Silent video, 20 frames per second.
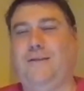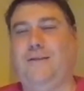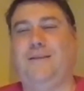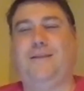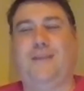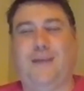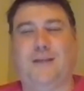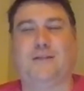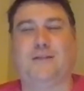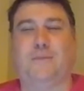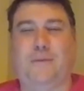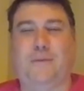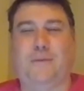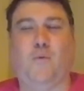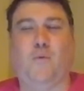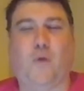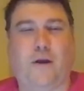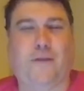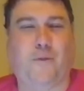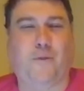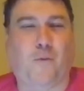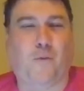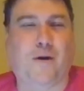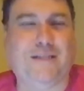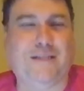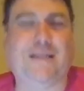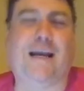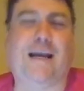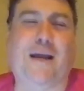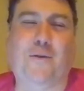This will be one of the
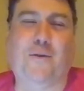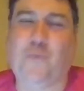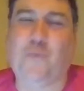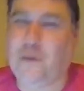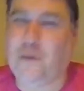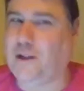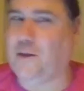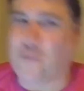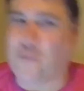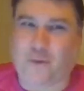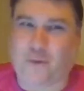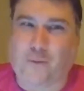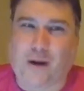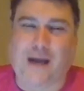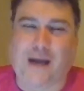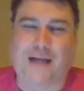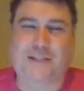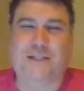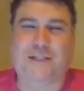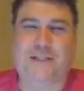ones that I really will watch.